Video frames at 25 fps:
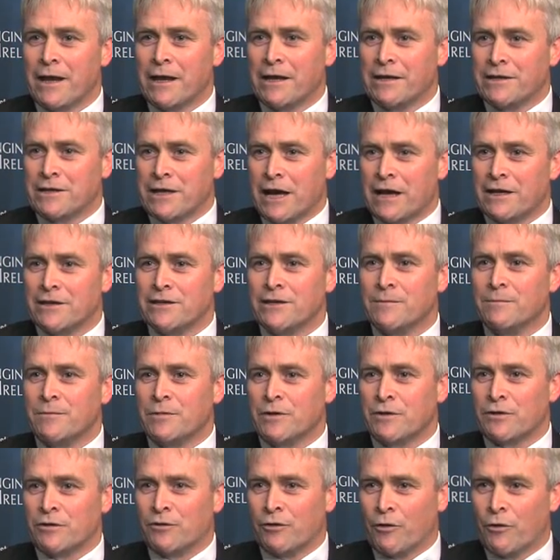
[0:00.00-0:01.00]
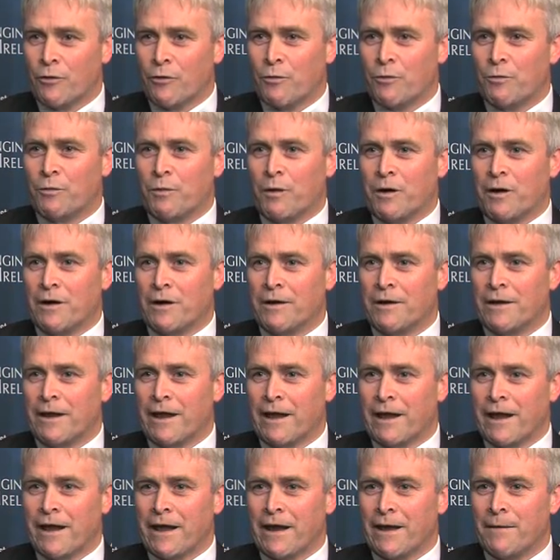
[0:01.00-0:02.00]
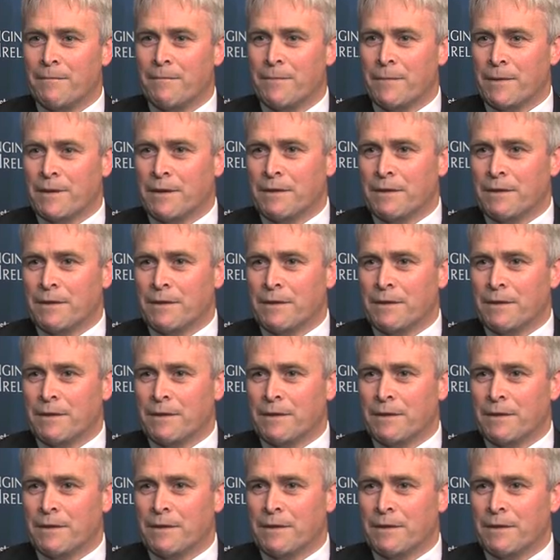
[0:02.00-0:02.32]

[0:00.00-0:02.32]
challenge them to grow on um,